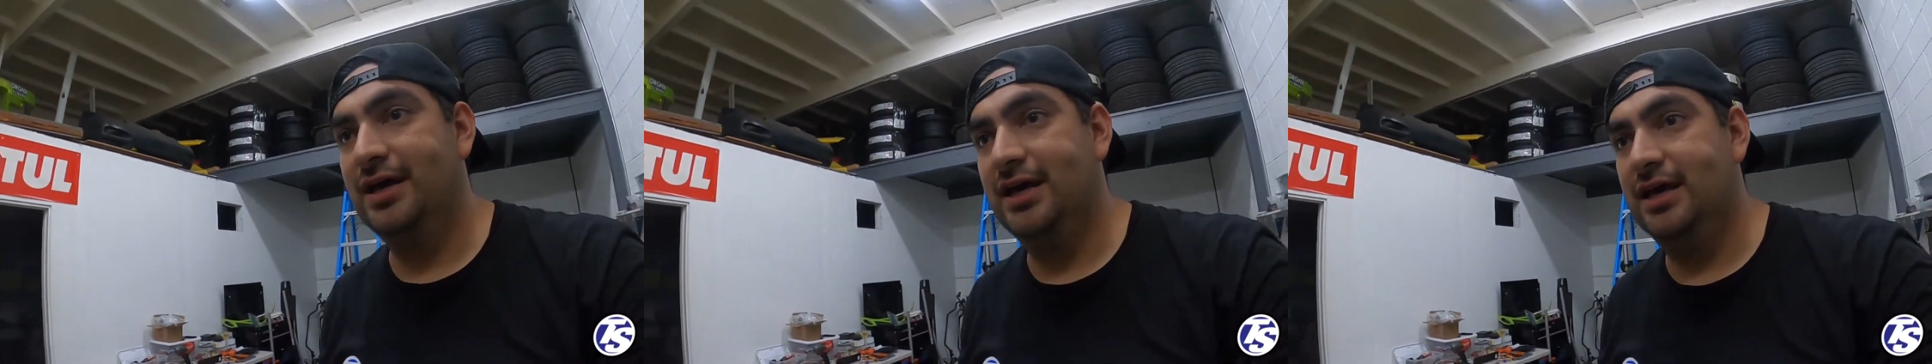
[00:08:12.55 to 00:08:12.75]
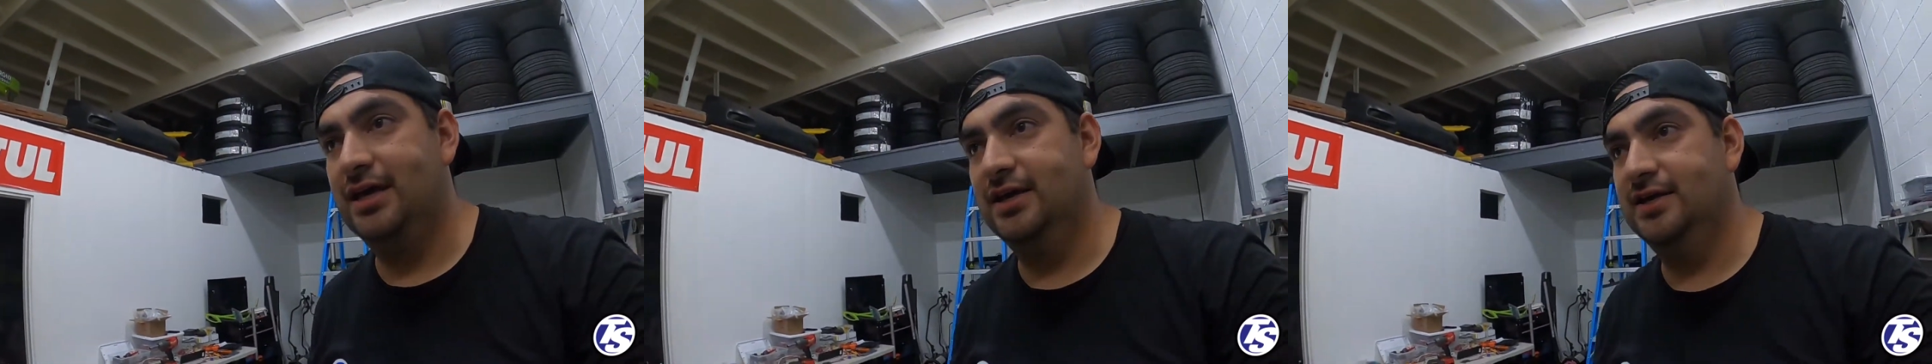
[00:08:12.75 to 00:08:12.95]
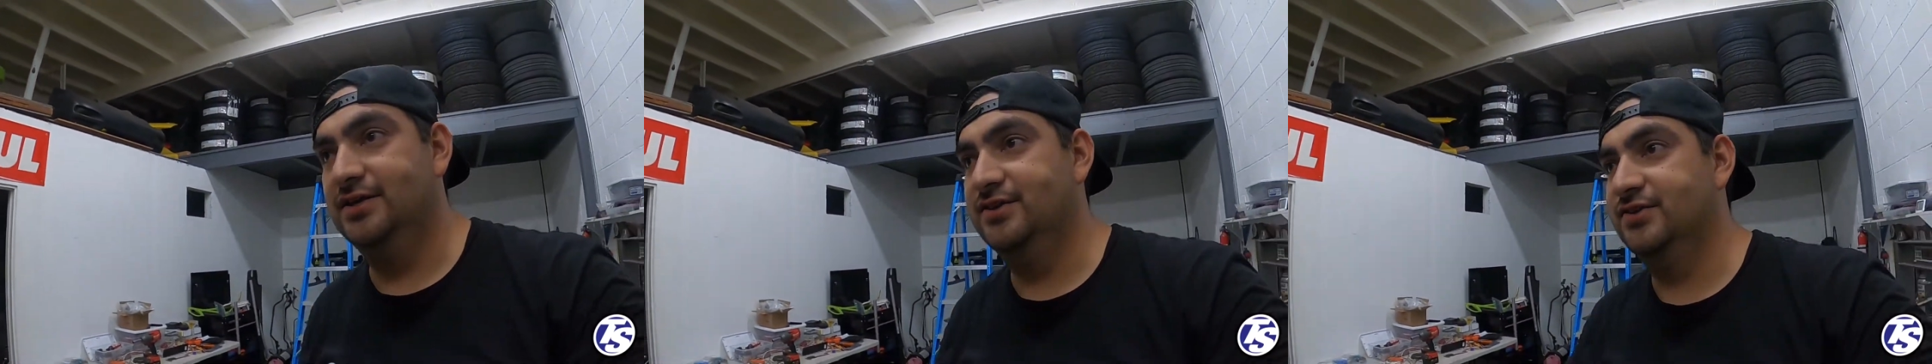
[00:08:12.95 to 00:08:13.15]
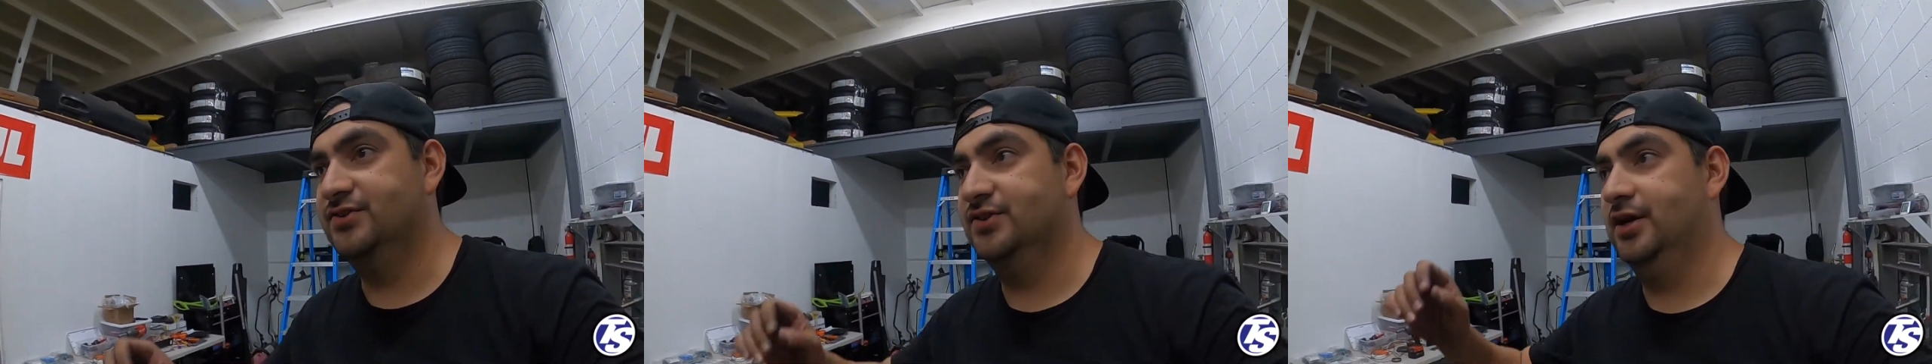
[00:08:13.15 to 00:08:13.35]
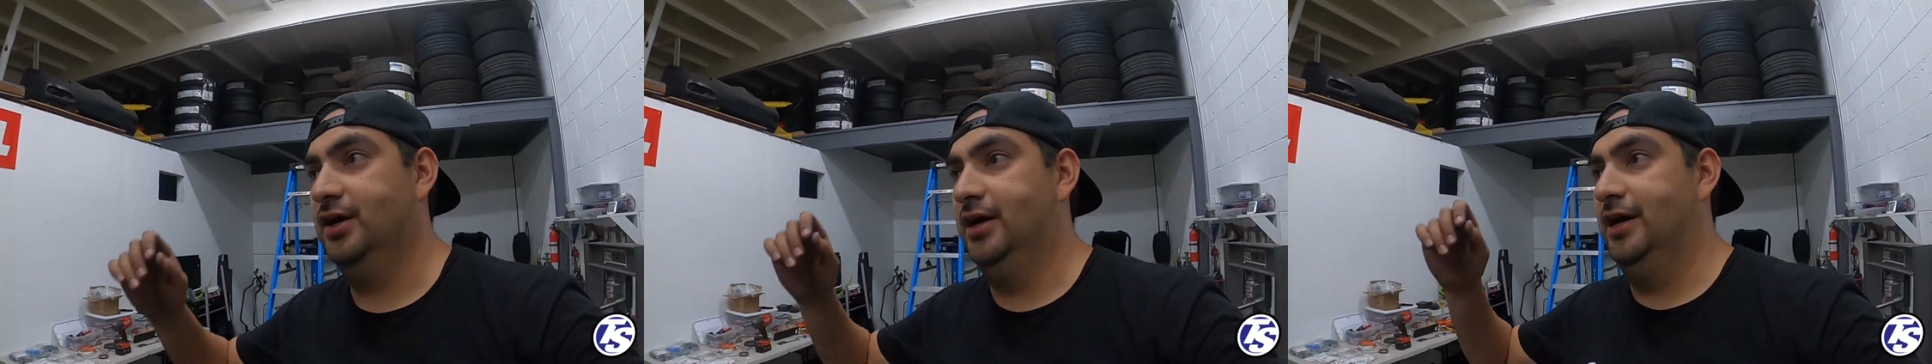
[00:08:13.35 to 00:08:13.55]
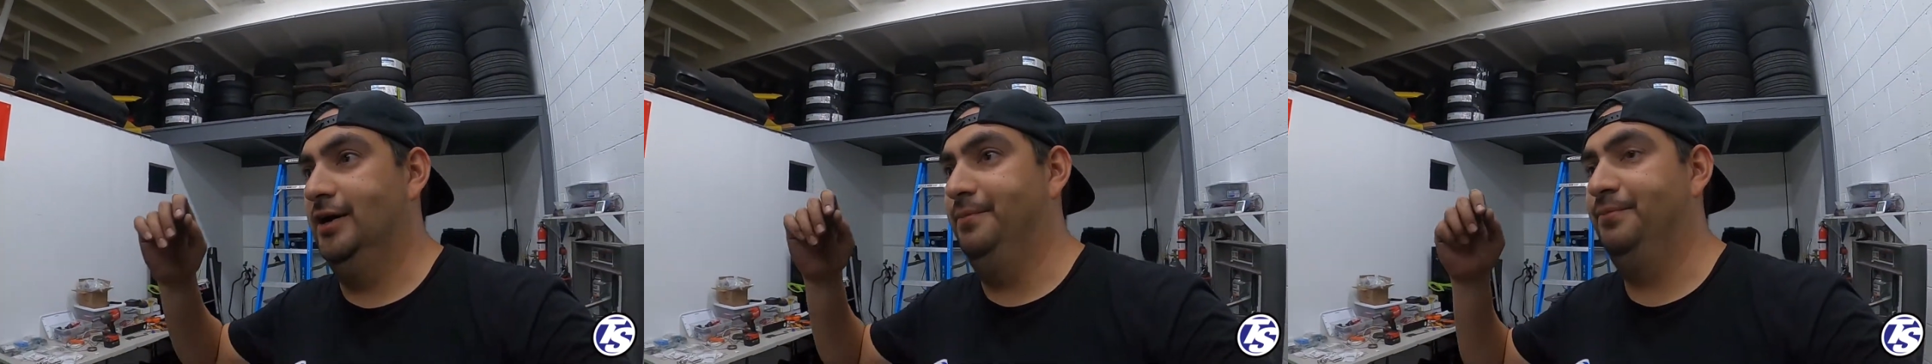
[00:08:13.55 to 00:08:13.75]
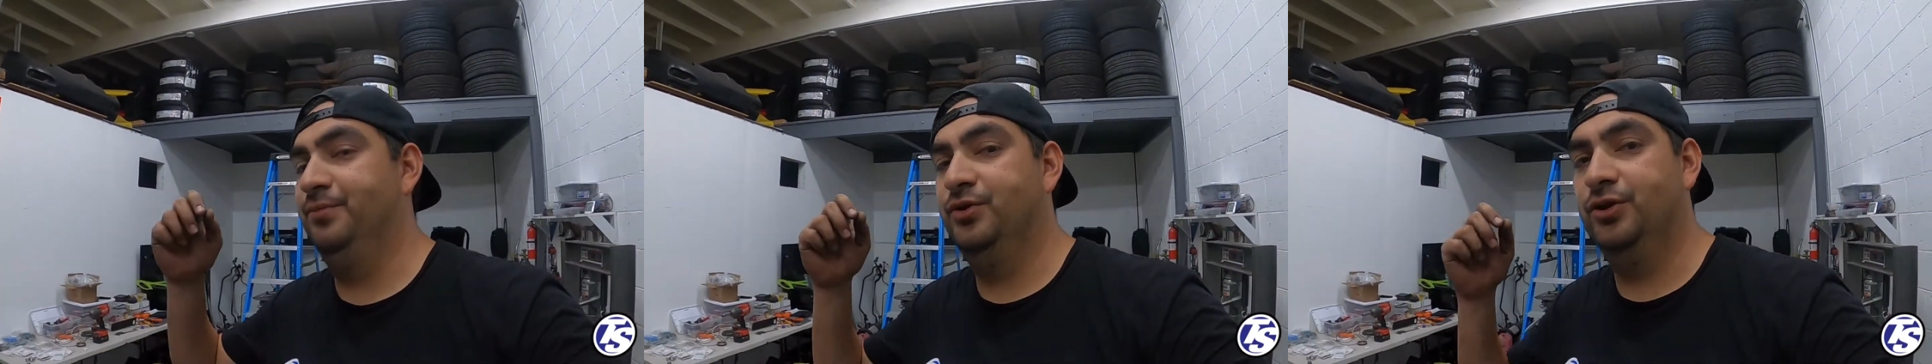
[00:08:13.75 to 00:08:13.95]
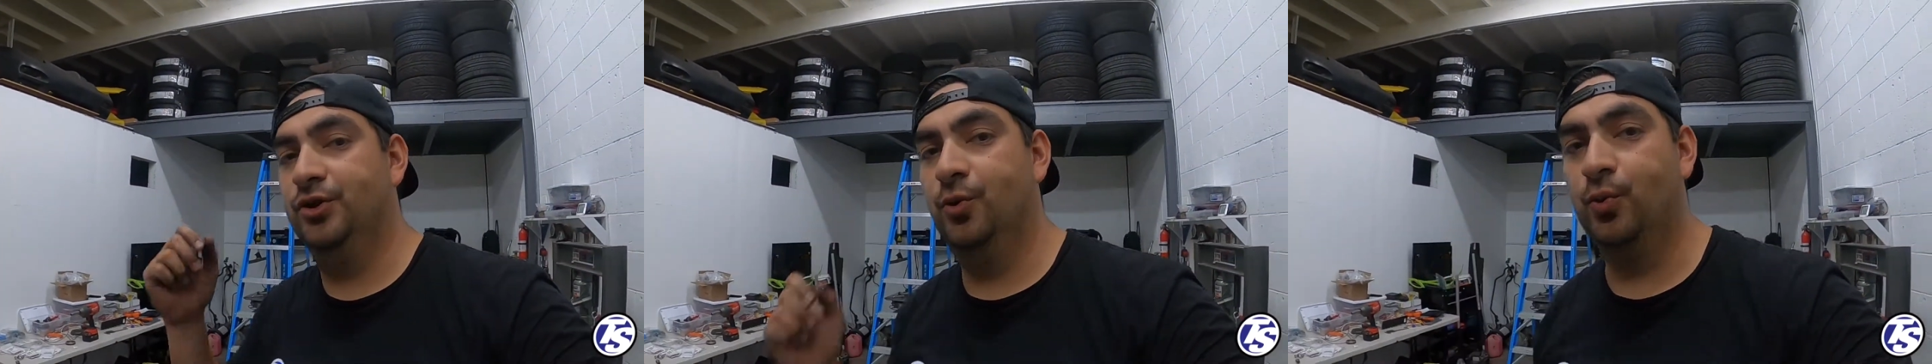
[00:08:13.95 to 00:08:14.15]
is
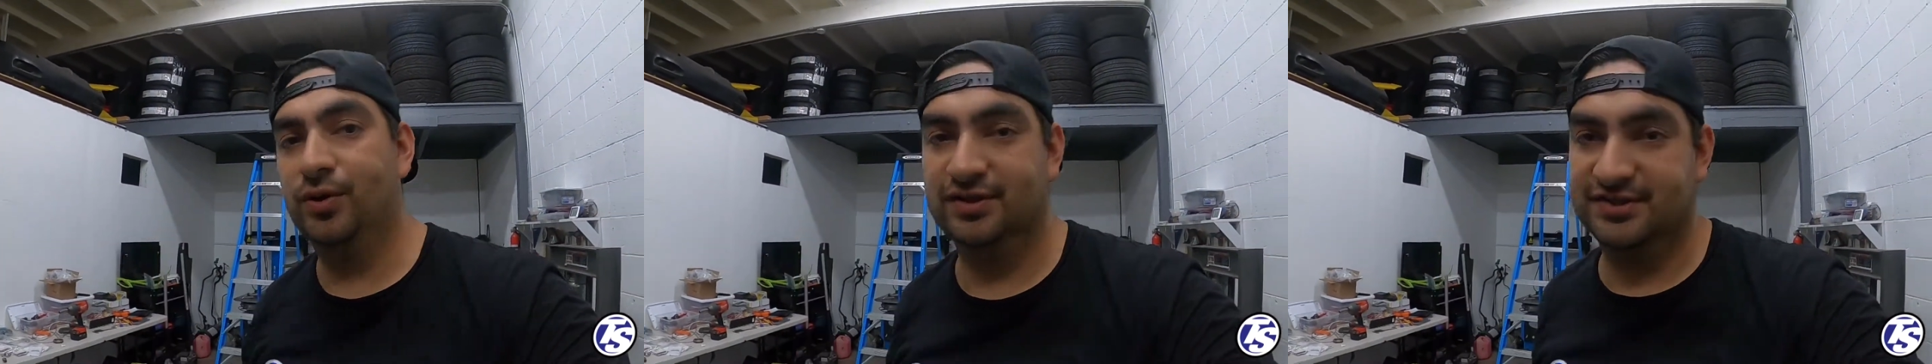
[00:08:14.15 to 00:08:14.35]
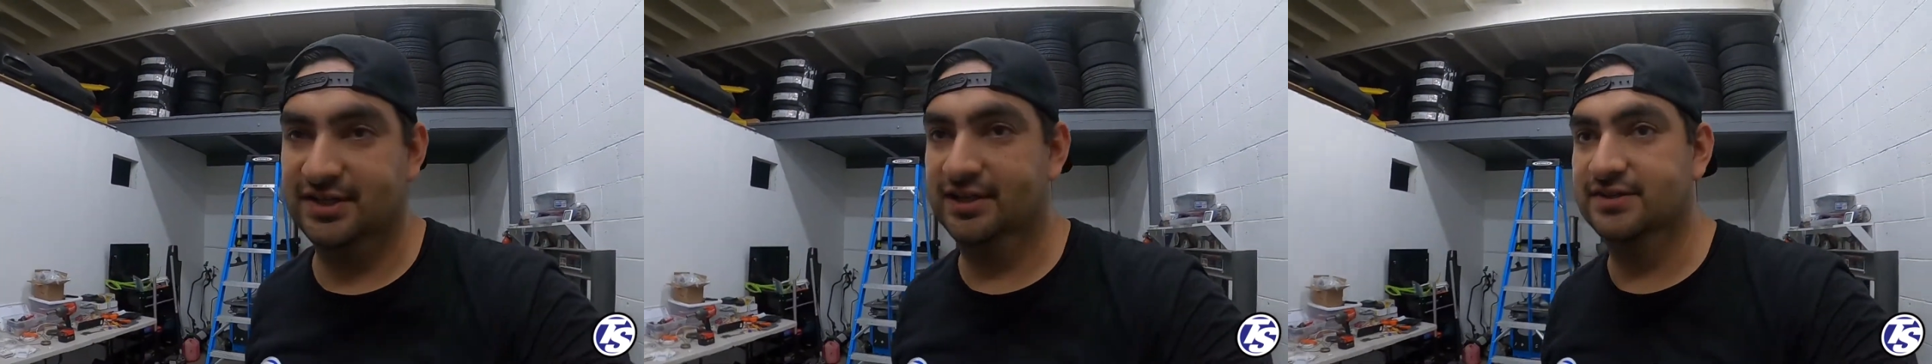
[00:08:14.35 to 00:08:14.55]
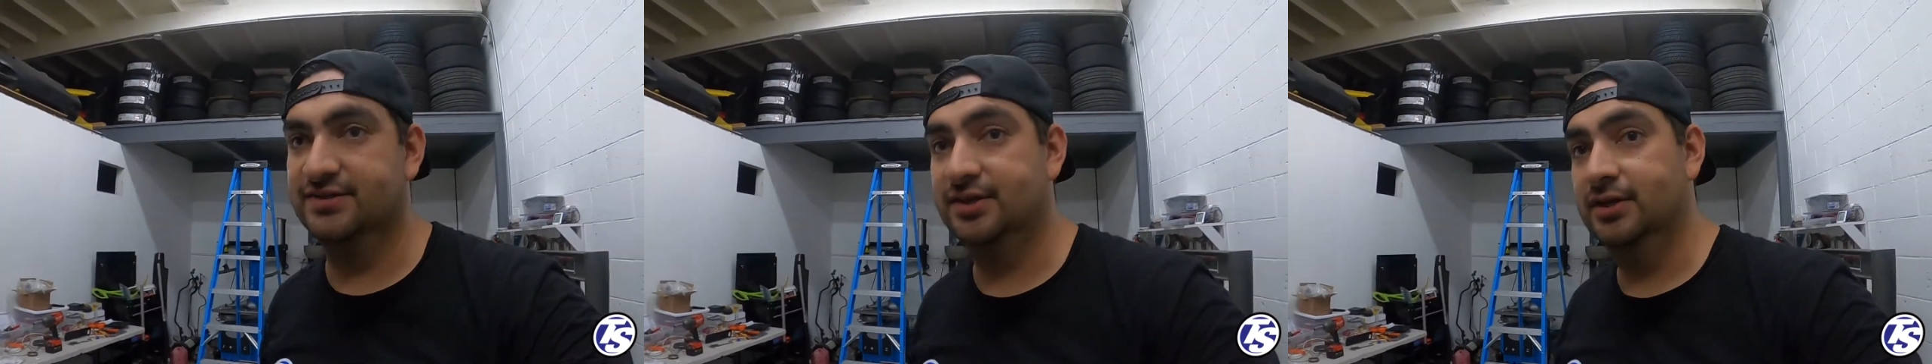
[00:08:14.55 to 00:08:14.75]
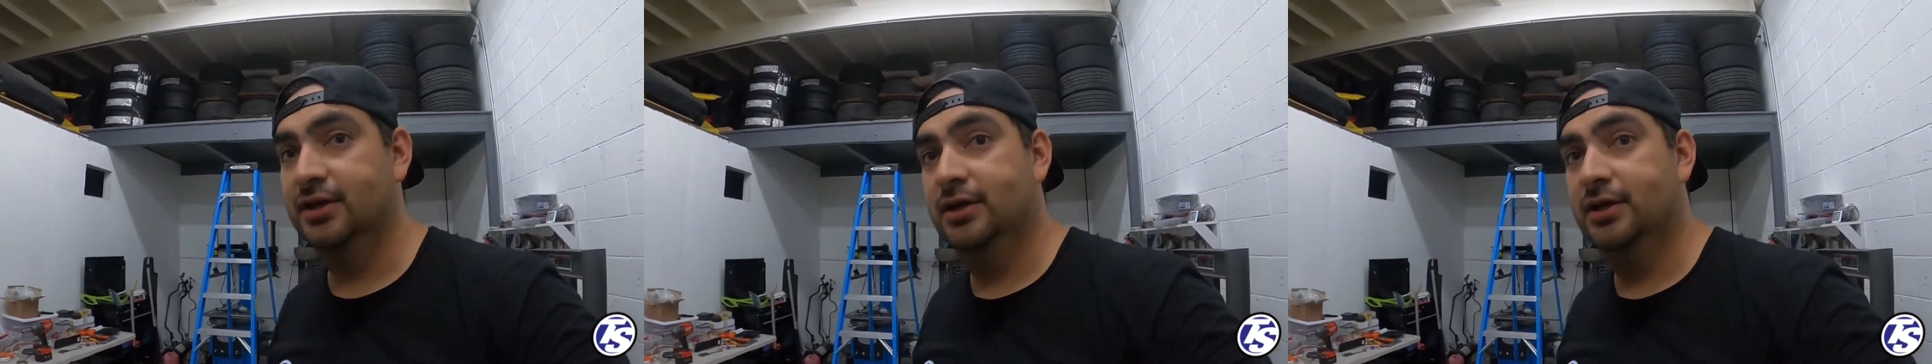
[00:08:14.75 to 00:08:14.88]
wheel studs.